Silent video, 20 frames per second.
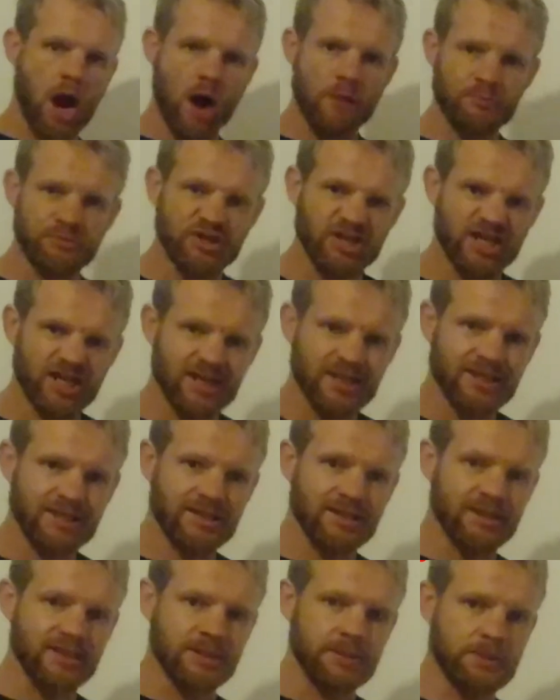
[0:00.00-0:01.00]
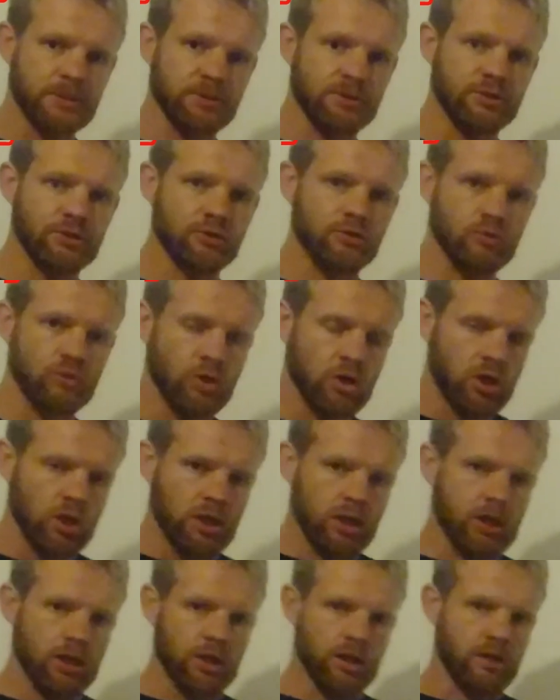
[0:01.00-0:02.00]
objects that have to do
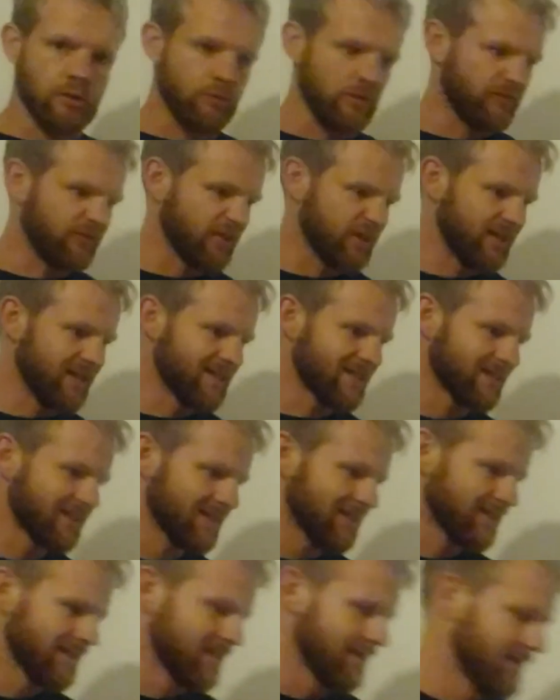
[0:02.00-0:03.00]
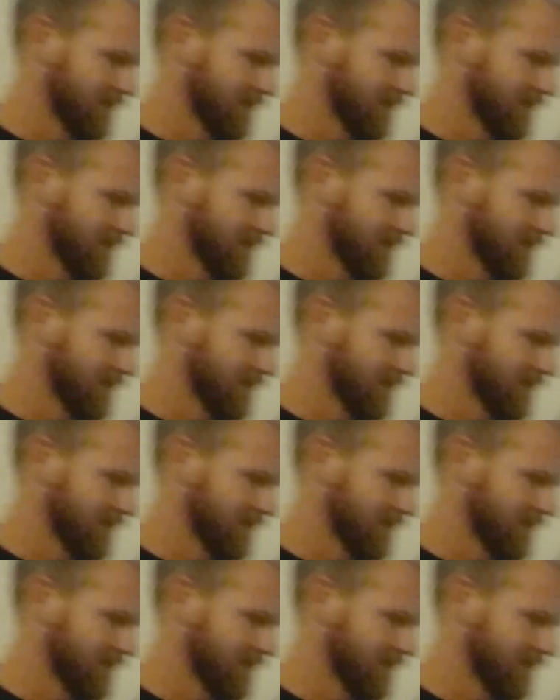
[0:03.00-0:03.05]
with eating,